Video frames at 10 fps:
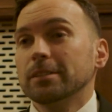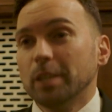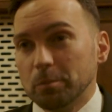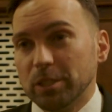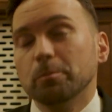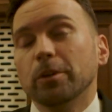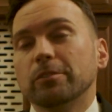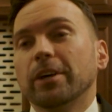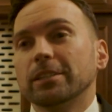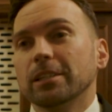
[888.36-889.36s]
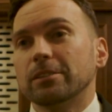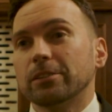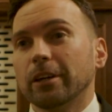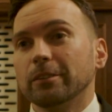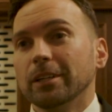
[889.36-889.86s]
Team seem motivated,
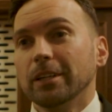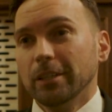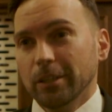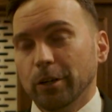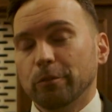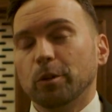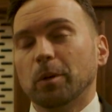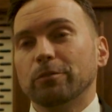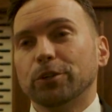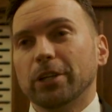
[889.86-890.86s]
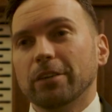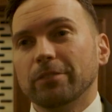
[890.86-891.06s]
so hopefully we'll have a good